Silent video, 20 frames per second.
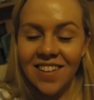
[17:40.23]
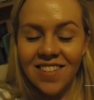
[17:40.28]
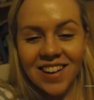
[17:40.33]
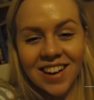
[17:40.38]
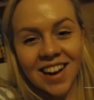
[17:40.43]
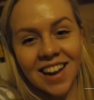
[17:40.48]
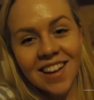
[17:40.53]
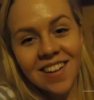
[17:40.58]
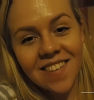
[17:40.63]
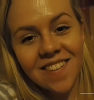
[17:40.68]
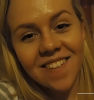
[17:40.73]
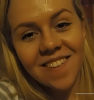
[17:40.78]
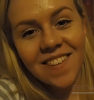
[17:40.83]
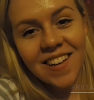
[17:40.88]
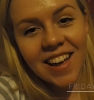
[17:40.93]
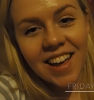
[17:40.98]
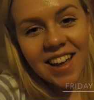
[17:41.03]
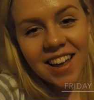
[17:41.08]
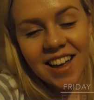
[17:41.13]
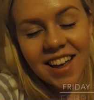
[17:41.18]
Hello,
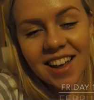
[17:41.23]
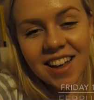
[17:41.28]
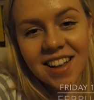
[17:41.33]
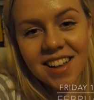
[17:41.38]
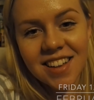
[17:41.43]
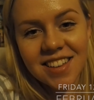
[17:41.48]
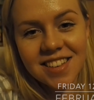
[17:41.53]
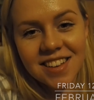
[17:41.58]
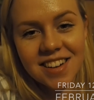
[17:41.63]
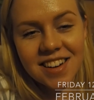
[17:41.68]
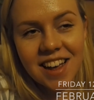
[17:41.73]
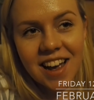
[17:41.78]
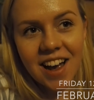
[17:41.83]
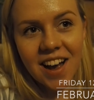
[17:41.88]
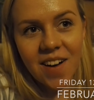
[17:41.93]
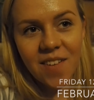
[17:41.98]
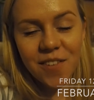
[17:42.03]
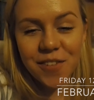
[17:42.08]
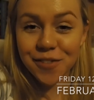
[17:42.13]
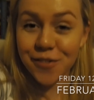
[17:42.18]
it is
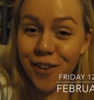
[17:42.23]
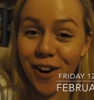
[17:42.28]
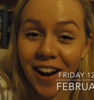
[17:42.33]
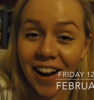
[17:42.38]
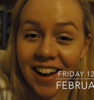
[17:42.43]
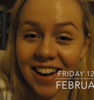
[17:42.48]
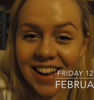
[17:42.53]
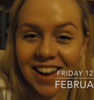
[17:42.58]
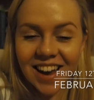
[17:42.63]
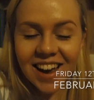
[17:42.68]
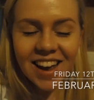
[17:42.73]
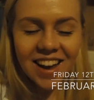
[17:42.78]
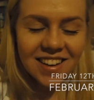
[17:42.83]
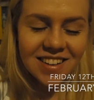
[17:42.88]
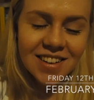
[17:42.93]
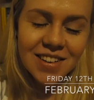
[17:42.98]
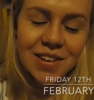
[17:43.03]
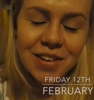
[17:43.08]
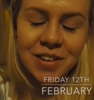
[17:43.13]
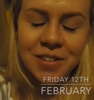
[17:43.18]
now Friday,
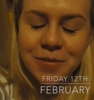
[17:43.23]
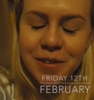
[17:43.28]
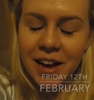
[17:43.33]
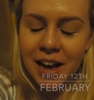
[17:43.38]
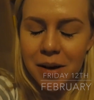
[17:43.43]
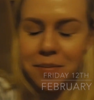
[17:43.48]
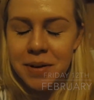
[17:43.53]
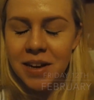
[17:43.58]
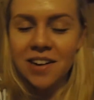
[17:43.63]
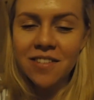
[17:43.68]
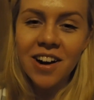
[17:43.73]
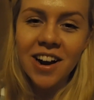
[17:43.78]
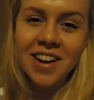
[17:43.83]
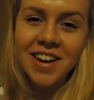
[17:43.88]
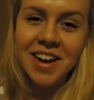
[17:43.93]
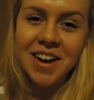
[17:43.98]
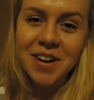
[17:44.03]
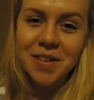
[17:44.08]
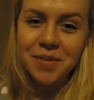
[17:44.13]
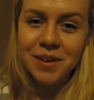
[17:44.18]
and I couldn't be happier right now,